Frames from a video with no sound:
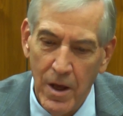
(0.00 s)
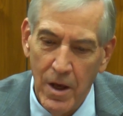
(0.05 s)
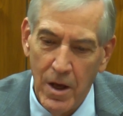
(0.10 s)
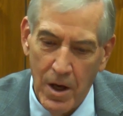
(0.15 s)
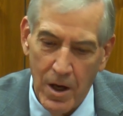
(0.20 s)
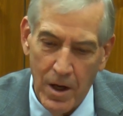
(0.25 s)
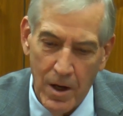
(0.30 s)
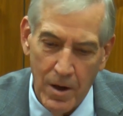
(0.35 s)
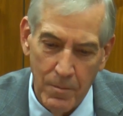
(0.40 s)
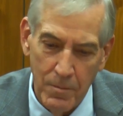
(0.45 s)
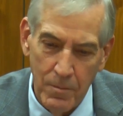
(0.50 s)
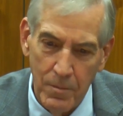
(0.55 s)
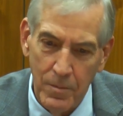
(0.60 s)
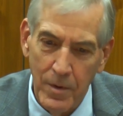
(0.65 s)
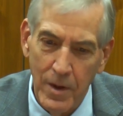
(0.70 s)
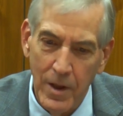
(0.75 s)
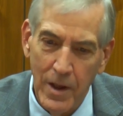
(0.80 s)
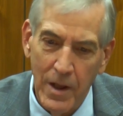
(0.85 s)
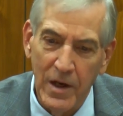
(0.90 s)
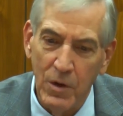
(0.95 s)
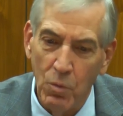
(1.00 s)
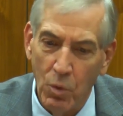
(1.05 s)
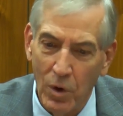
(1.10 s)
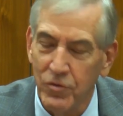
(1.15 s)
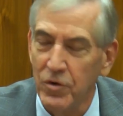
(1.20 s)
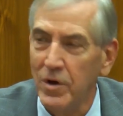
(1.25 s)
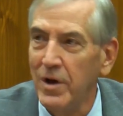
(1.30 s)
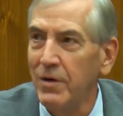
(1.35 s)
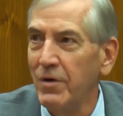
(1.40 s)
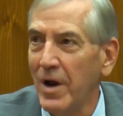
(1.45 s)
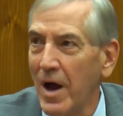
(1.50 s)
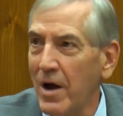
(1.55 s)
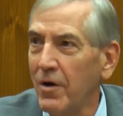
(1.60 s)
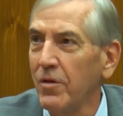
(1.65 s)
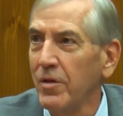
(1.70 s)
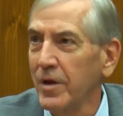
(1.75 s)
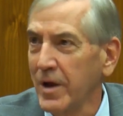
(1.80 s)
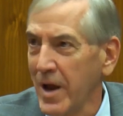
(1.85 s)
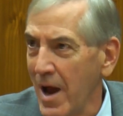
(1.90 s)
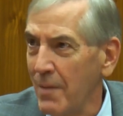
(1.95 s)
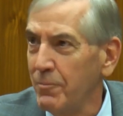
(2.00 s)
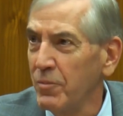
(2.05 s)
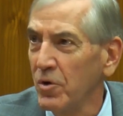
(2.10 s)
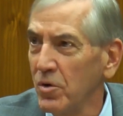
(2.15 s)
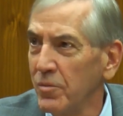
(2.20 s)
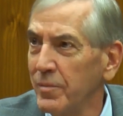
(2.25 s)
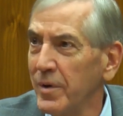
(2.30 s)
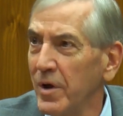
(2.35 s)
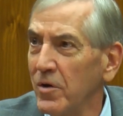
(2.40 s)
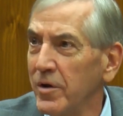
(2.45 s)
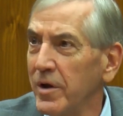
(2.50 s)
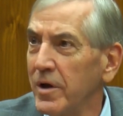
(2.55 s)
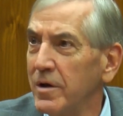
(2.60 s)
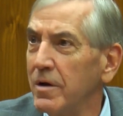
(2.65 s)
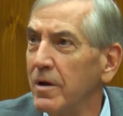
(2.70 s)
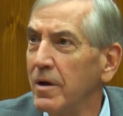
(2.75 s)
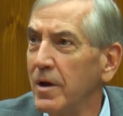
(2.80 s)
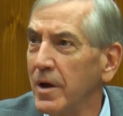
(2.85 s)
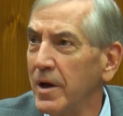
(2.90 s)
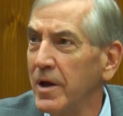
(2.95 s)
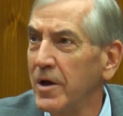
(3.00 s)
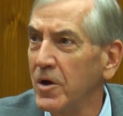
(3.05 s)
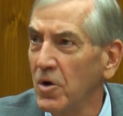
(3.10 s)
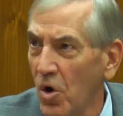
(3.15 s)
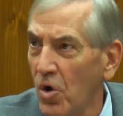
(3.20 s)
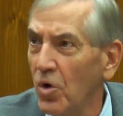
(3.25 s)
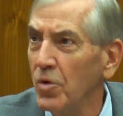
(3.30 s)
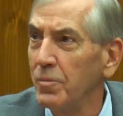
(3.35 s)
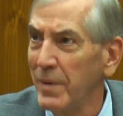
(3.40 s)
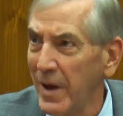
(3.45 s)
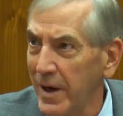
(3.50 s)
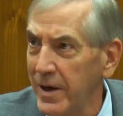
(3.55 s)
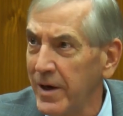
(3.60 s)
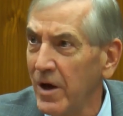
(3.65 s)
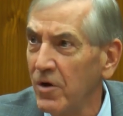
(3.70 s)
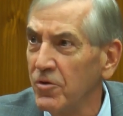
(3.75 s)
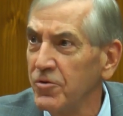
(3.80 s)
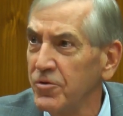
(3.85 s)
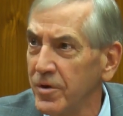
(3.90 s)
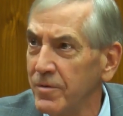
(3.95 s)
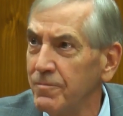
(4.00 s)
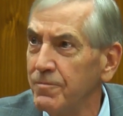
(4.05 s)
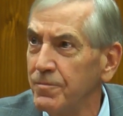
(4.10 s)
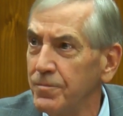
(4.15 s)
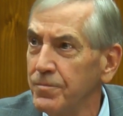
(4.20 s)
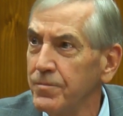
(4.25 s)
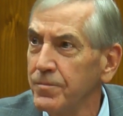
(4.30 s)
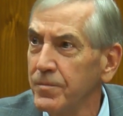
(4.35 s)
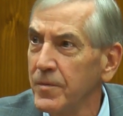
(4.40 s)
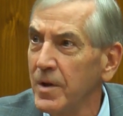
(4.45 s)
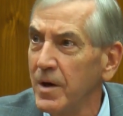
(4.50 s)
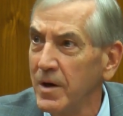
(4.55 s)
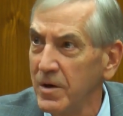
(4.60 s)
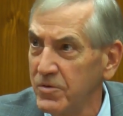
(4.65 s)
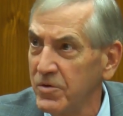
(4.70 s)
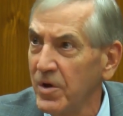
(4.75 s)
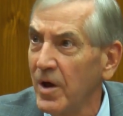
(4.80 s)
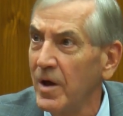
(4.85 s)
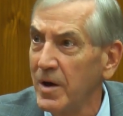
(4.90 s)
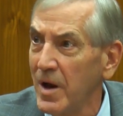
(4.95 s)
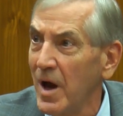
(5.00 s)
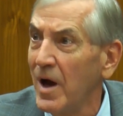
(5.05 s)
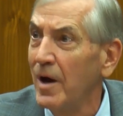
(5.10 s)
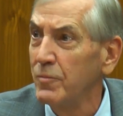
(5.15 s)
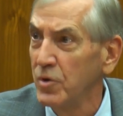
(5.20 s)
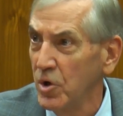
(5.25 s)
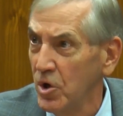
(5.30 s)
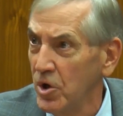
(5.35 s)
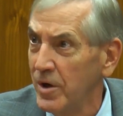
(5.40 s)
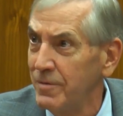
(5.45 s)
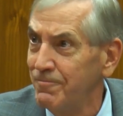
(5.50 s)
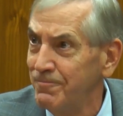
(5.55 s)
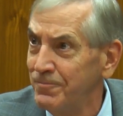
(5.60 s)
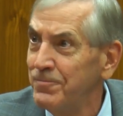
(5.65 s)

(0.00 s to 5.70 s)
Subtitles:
and he wasn't even out of the Capitol building, and he called Ben Nelson, and he said, I'm good.